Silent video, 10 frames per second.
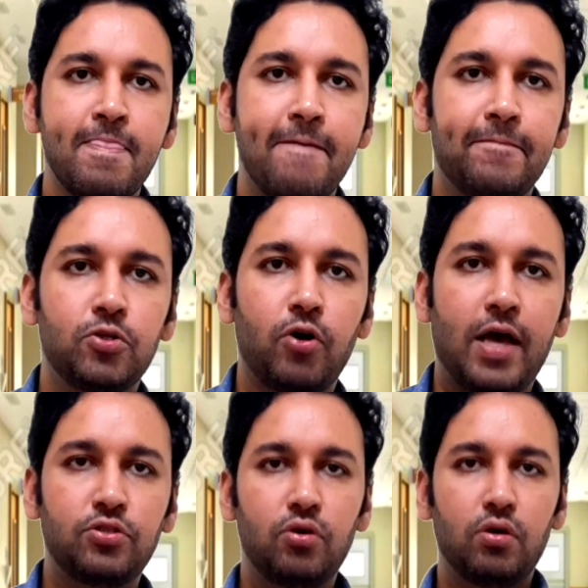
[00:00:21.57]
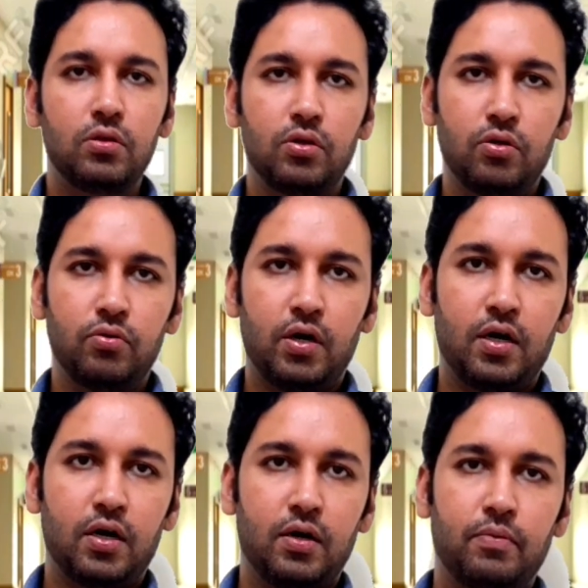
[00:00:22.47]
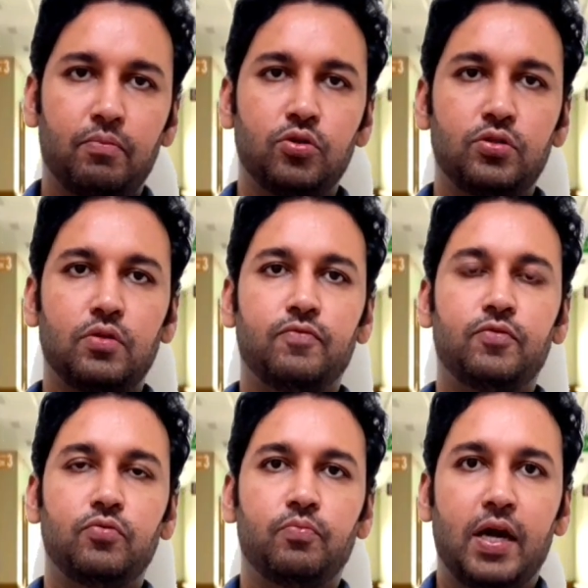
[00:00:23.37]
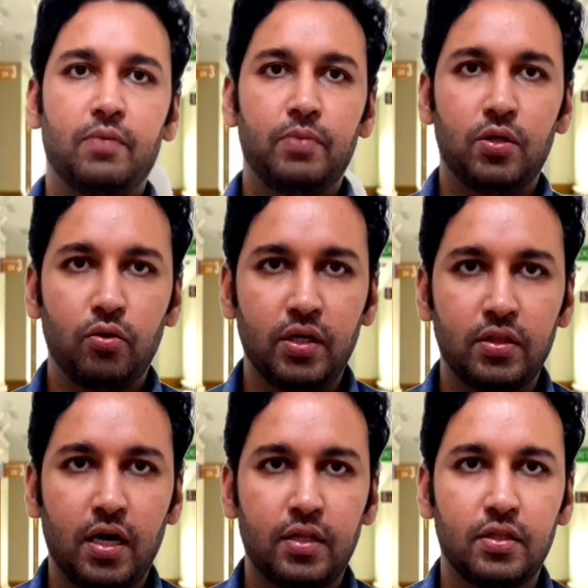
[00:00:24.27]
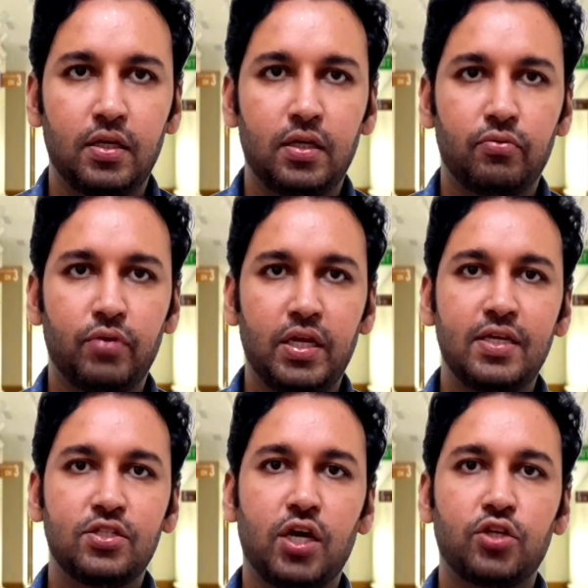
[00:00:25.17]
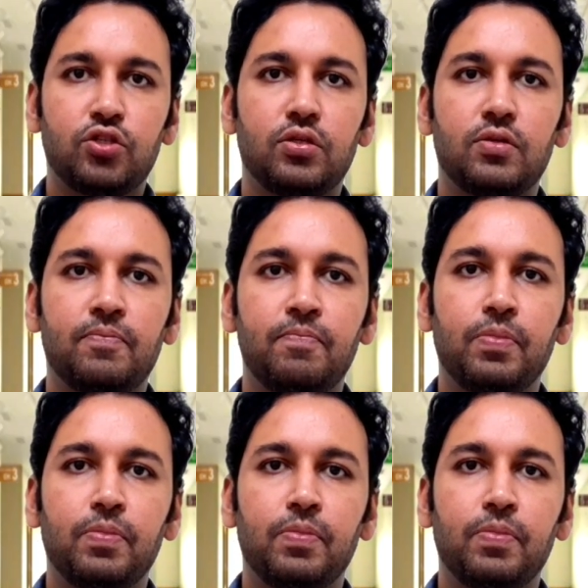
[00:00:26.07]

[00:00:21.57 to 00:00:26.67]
So as you all know, most of you might be knowing that the reading section